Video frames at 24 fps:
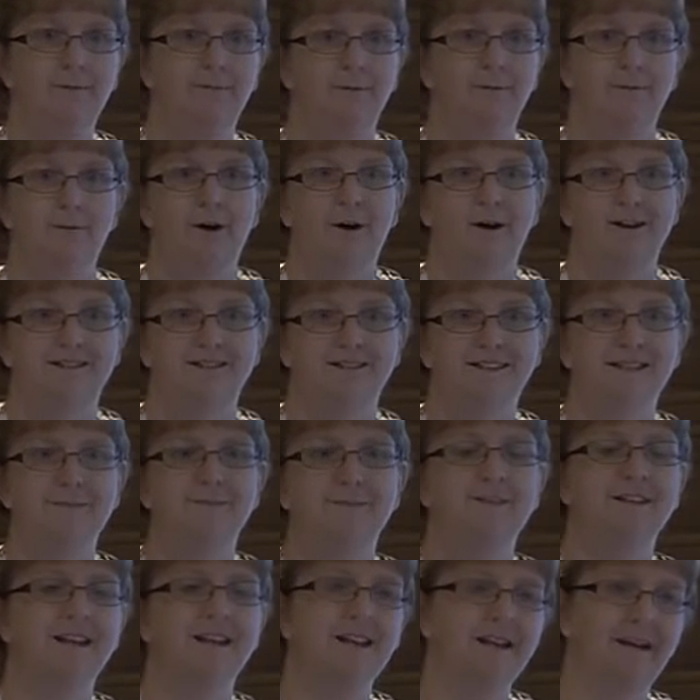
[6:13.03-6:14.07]
provide
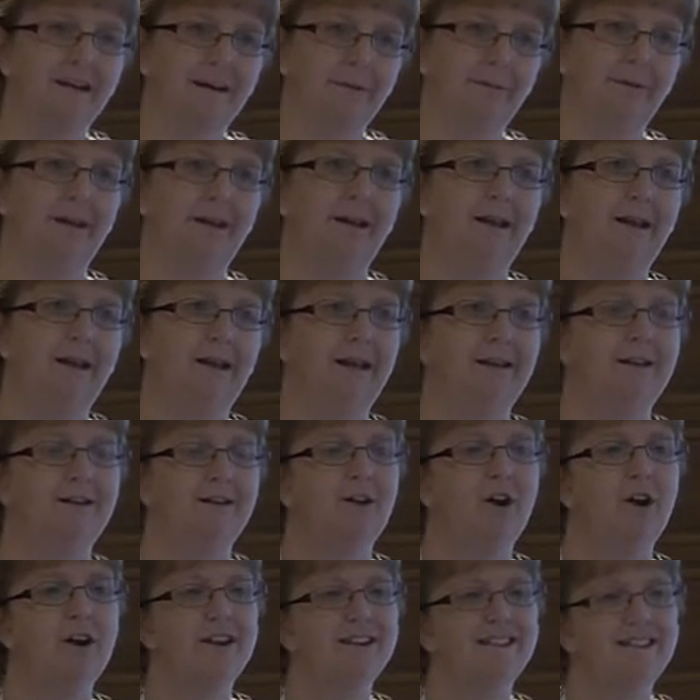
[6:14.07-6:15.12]
assessments, and it
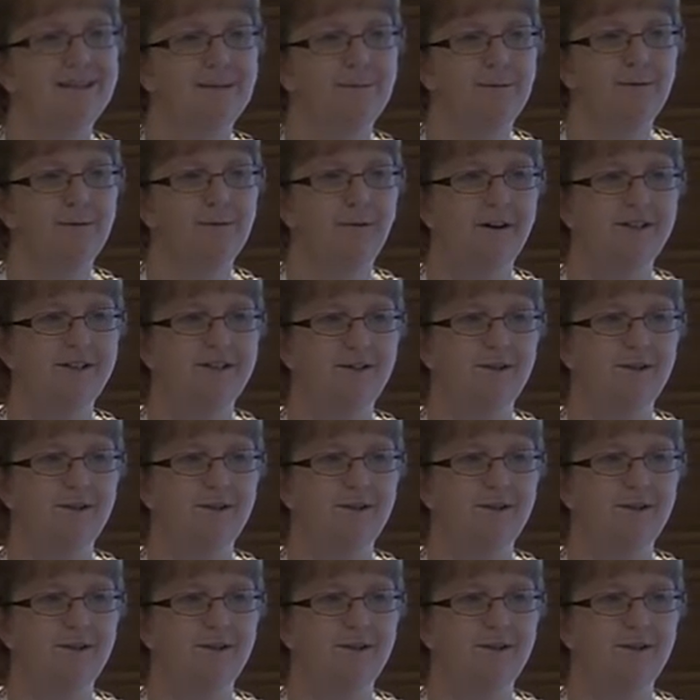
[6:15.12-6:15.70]
kind of simplifies